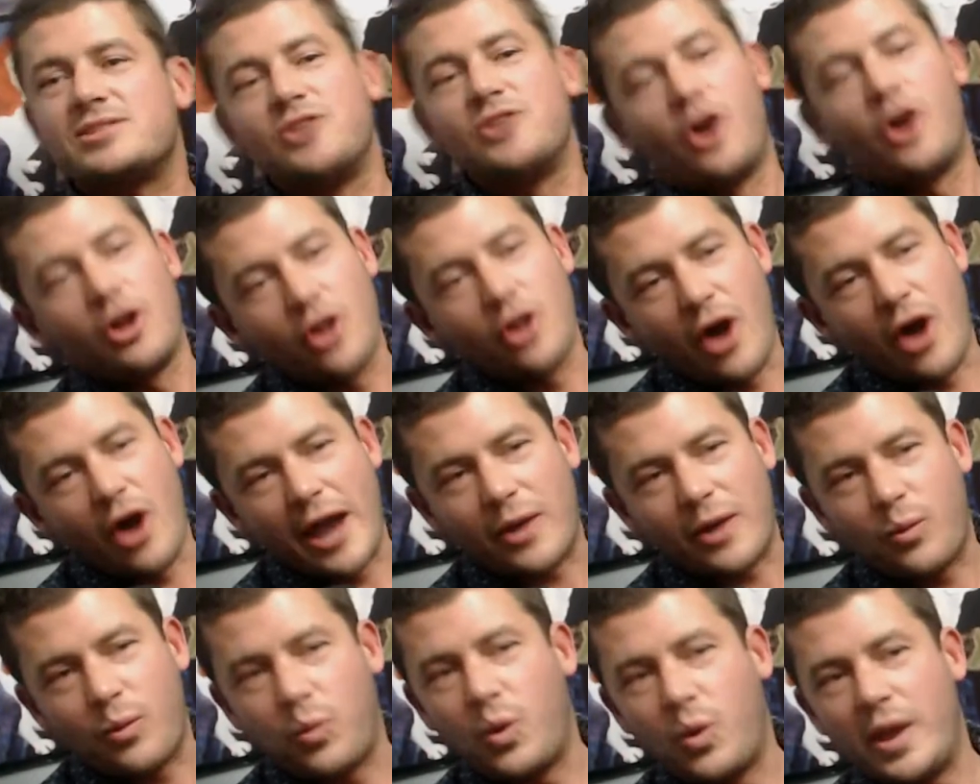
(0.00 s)
it's not
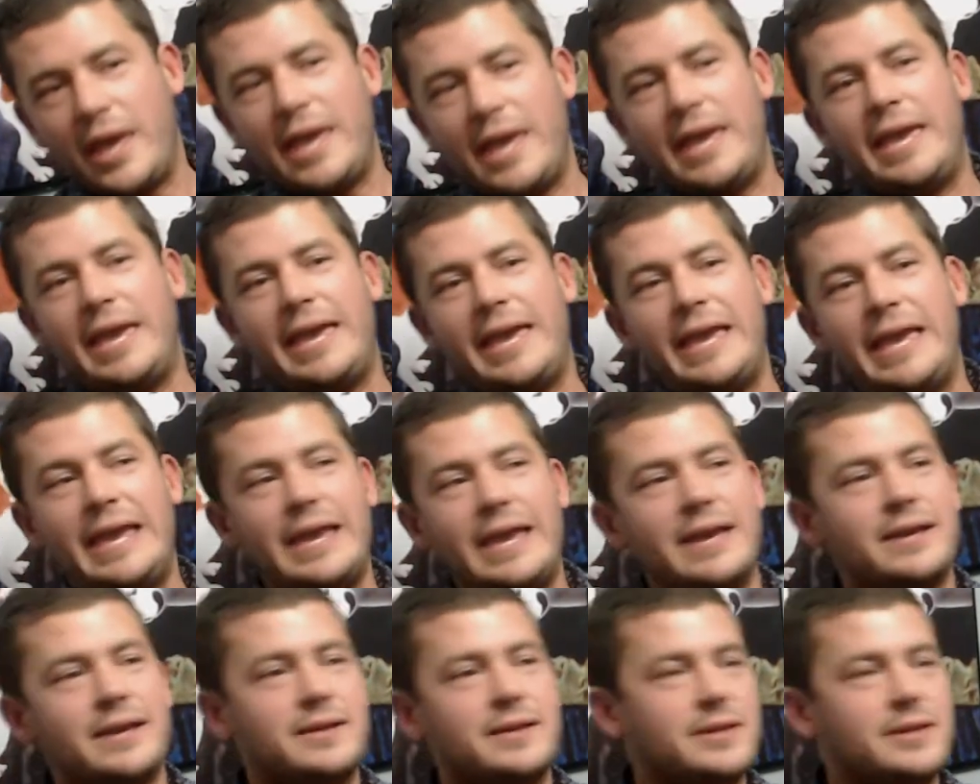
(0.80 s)
like
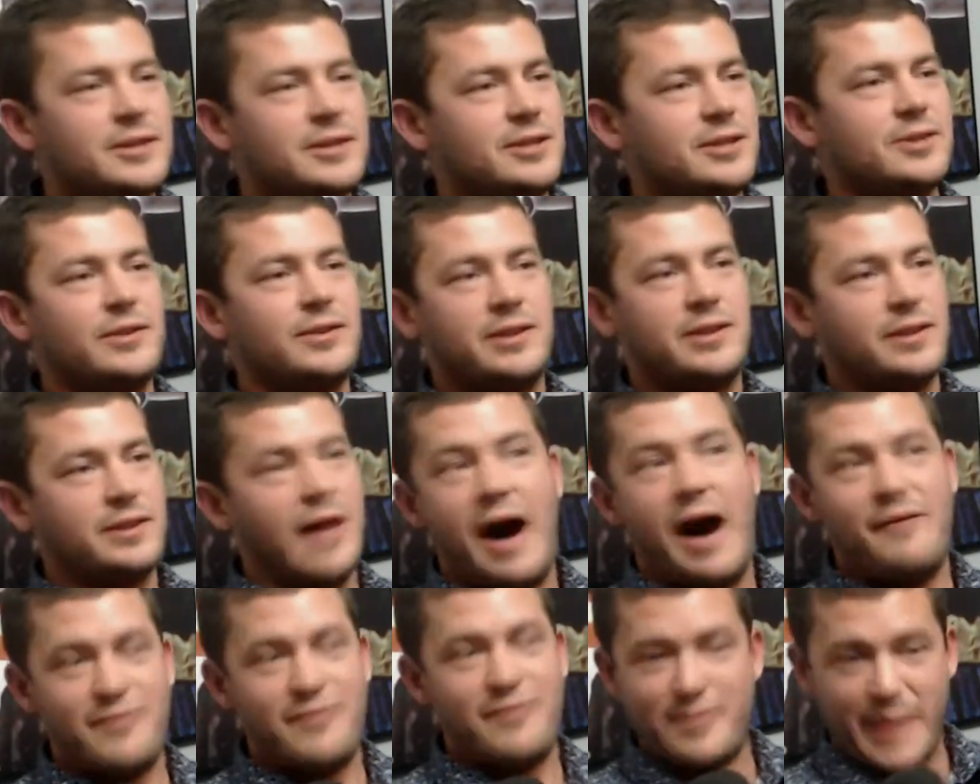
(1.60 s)
we
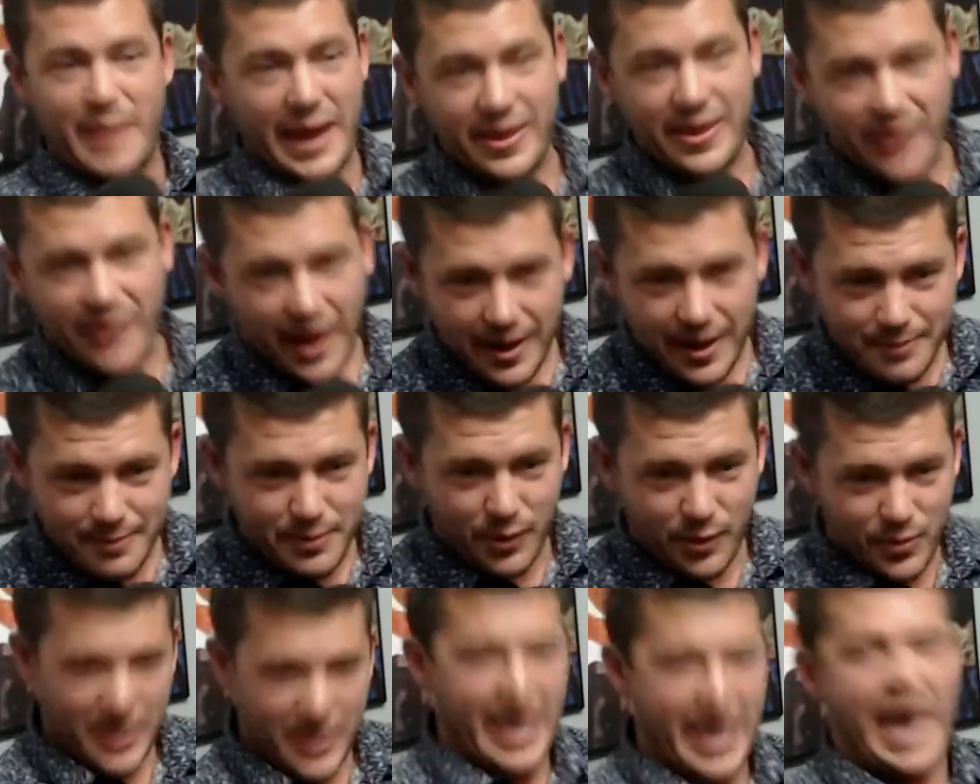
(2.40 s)
love them either,
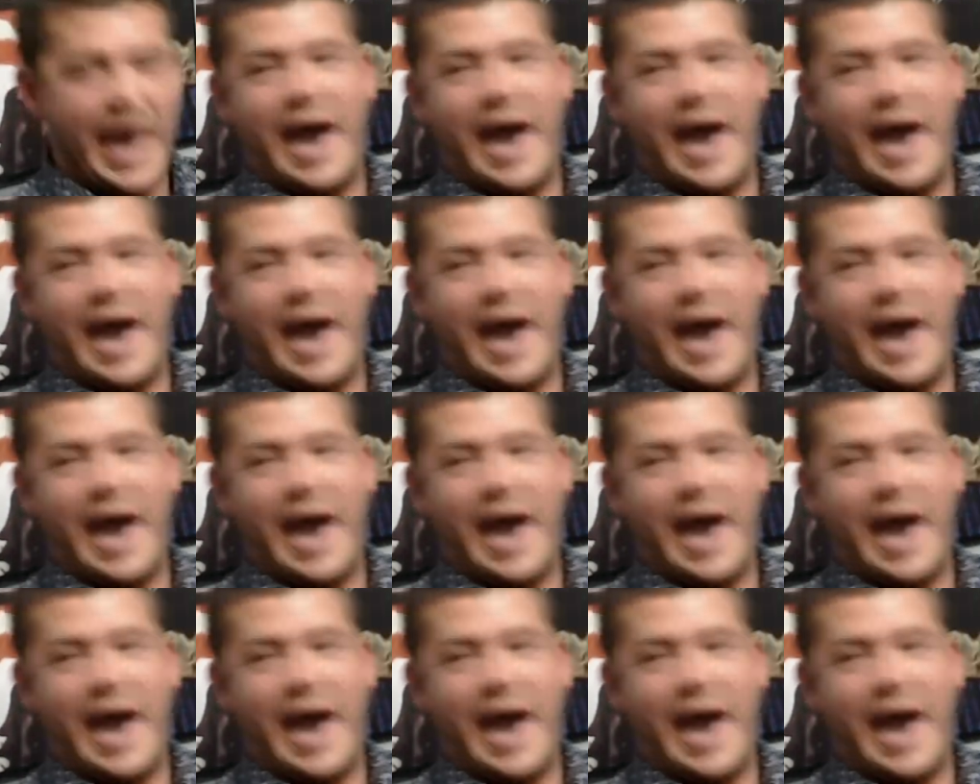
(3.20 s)
but we